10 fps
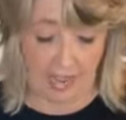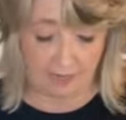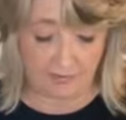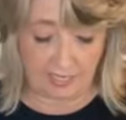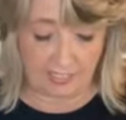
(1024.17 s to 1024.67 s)

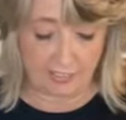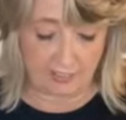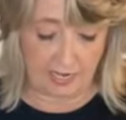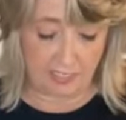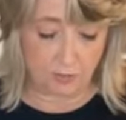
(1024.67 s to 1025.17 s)
have any
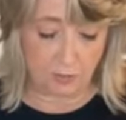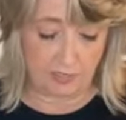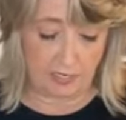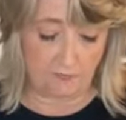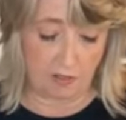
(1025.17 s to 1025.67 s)
design to
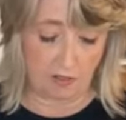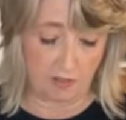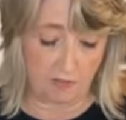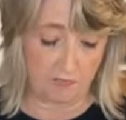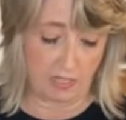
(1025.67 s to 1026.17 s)
it if
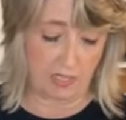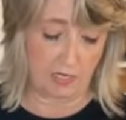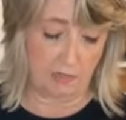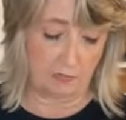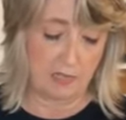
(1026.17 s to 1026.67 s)
all of the
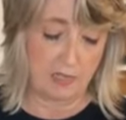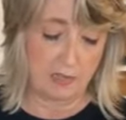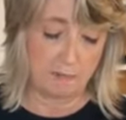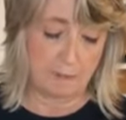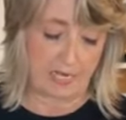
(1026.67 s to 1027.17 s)
little
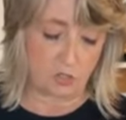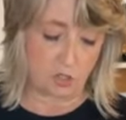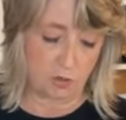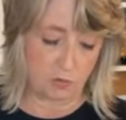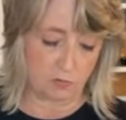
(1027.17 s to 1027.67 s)
mesh
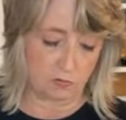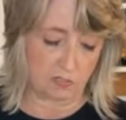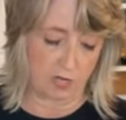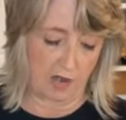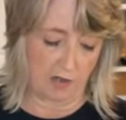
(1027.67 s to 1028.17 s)

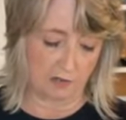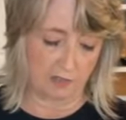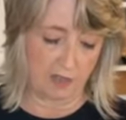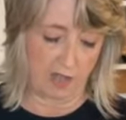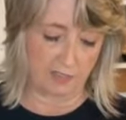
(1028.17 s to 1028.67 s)
holes are
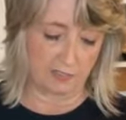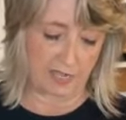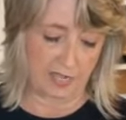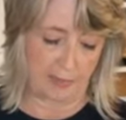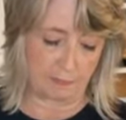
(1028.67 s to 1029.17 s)
clogged
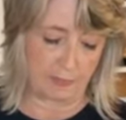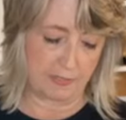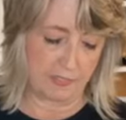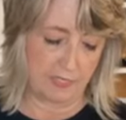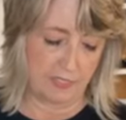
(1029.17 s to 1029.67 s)
up.
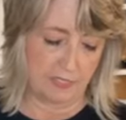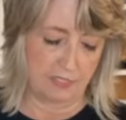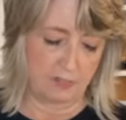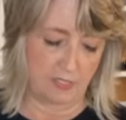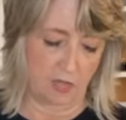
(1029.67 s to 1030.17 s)

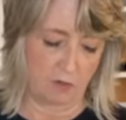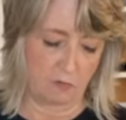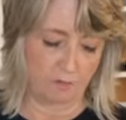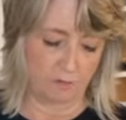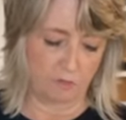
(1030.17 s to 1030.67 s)

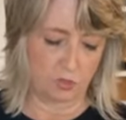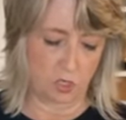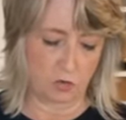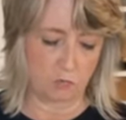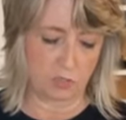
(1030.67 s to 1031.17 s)
So
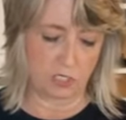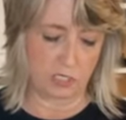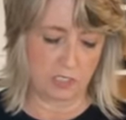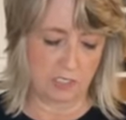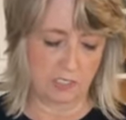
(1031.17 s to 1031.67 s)
don't,
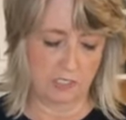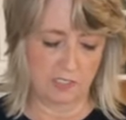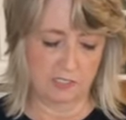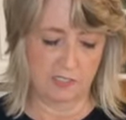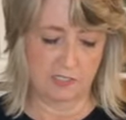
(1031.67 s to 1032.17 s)

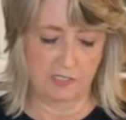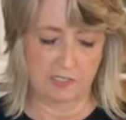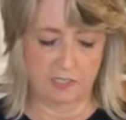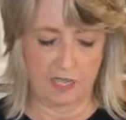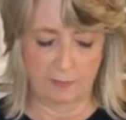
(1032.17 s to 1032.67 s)

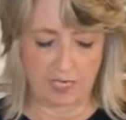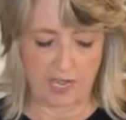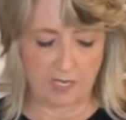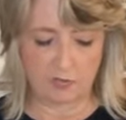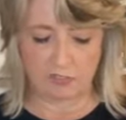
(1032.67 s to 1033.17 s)
I mean,
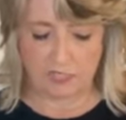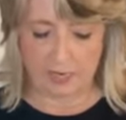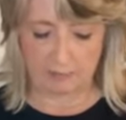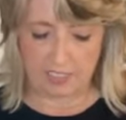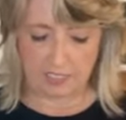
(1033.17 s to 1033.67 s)
I know it's
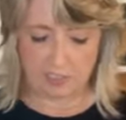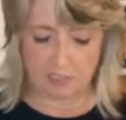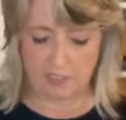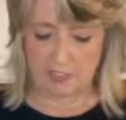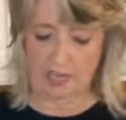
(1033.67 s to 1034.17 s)
tempting
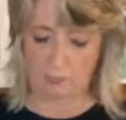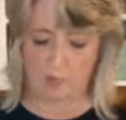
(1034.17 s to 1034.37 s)
to say,